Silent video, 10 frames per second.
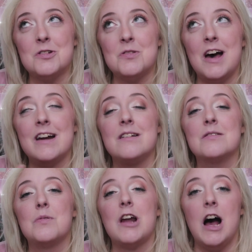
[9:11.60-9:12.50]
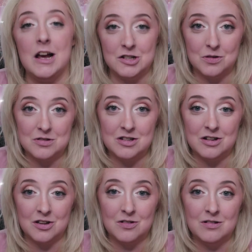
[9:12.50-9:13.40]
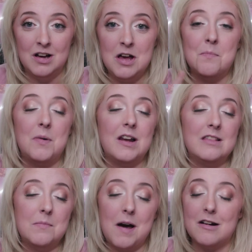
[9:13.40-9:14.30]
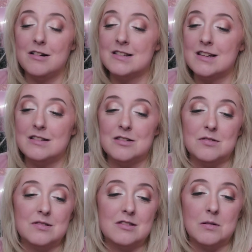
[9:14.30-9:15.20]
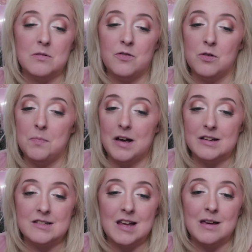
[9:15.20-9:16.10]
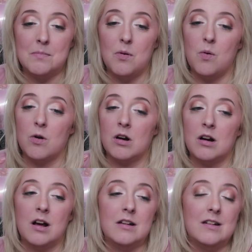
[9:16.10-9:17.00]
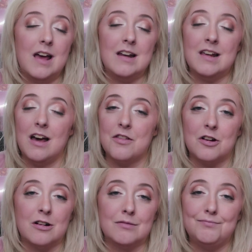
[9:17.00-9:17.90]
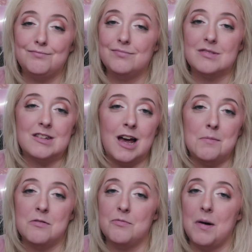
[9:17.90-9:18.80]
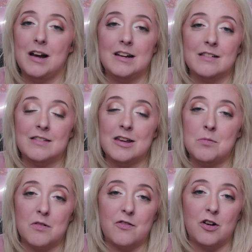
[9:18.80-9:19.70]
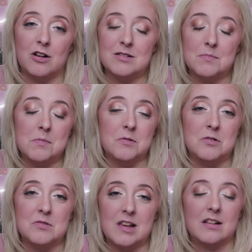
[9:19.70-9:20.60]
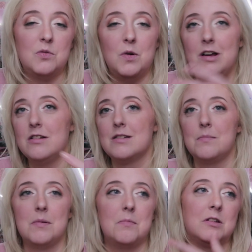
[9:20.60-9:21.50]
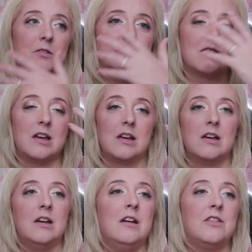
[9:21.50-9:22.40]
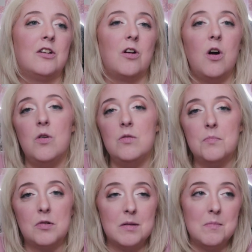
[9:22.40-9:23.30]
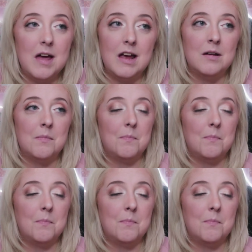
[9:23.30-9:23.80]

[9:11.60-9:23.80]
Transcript: that is what I chose to do. But in the pattern it says use double fold bias tape or an, any other type of binding that you prefer. Some people use like twill, some people use like their own pre-made